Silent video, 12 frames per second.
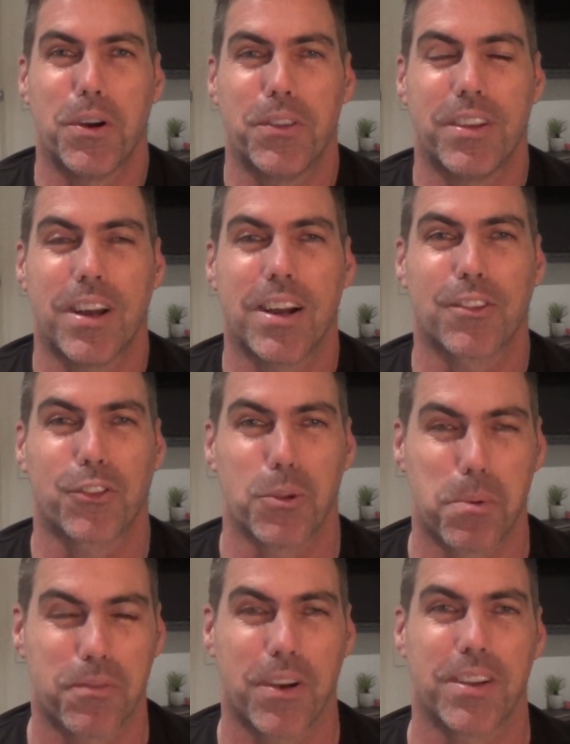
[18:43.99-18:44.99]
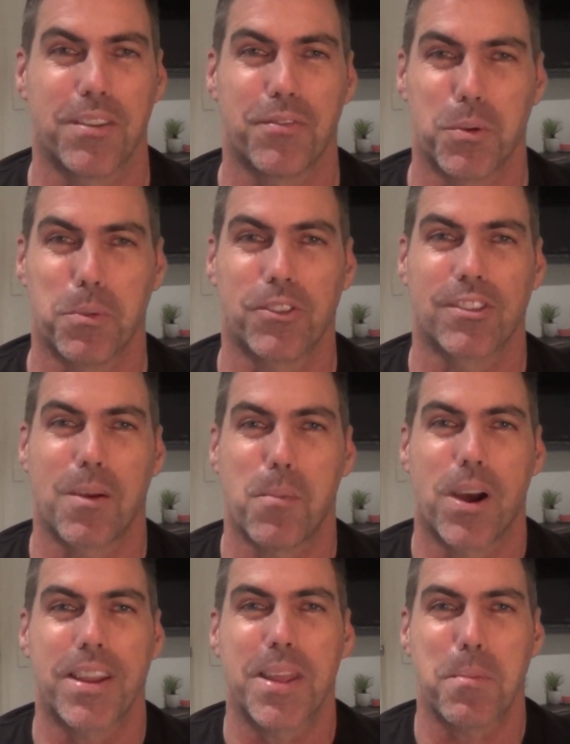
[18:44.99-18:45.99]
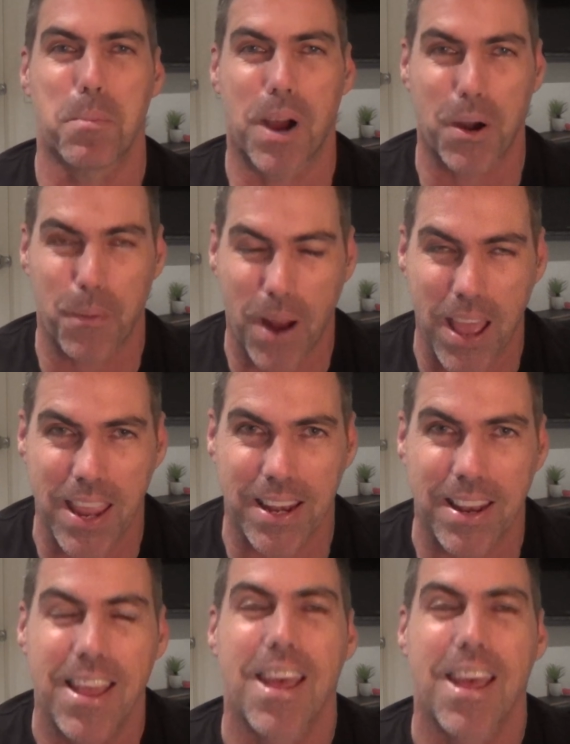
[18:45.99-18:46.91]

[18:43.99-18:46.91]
and uh, super fun to film with someone in Bahrain.